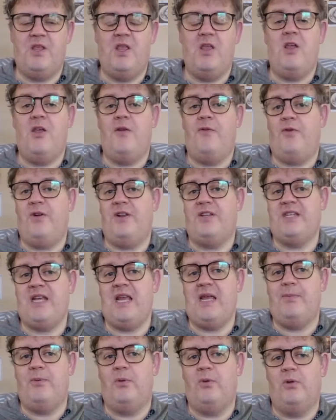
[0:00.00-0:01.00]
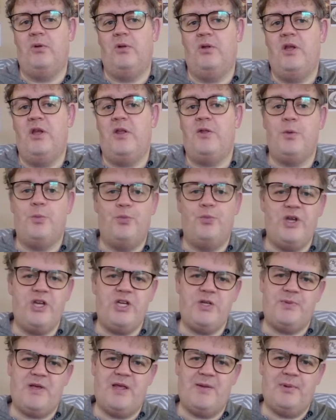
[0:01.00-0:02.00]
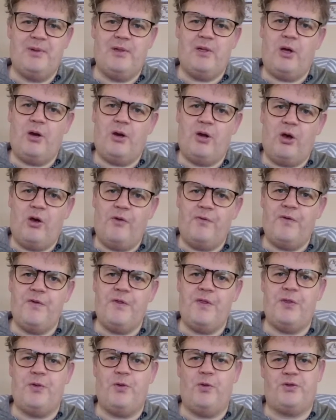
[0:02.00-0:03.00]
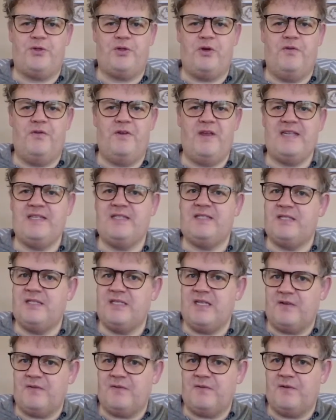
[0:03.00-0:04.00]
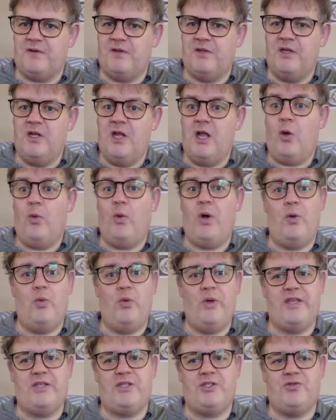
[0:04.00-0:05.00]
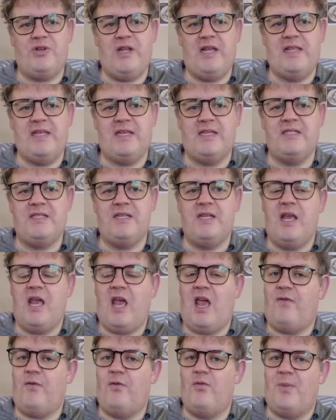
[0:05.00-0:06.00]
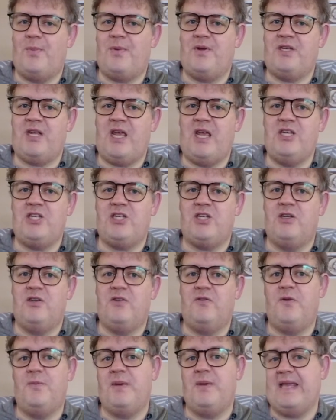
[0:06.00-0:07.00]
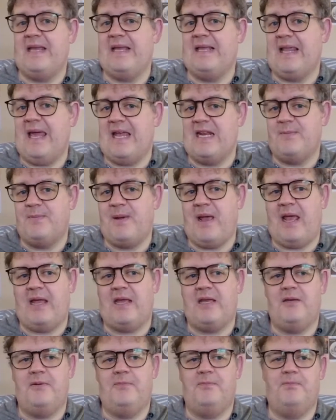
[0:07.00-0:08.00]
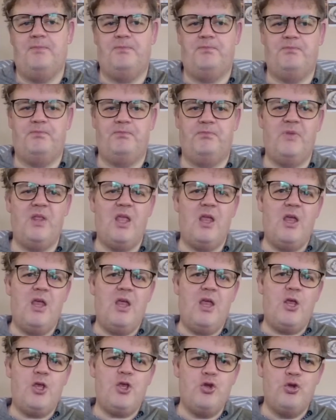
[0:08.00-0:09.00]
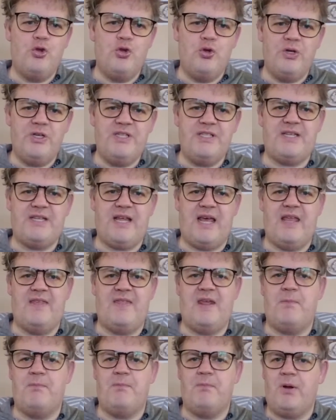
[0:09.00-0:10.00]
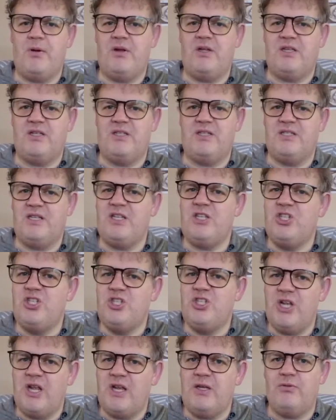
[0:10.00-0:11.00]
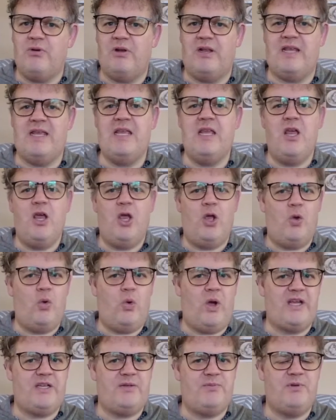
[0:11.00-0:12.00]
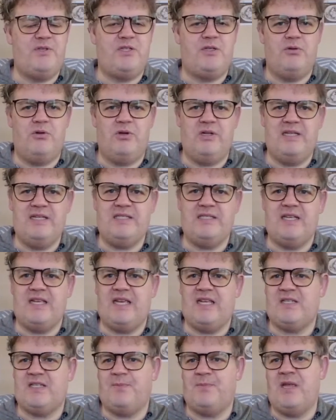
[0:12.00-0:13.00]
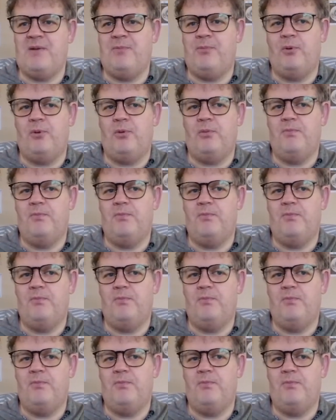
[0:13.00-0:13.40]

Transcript: For example, the British people are often thought of as stiff, while we Australians have a reputation for being laid back. You could say that Americans are generally quite materialistic as a people,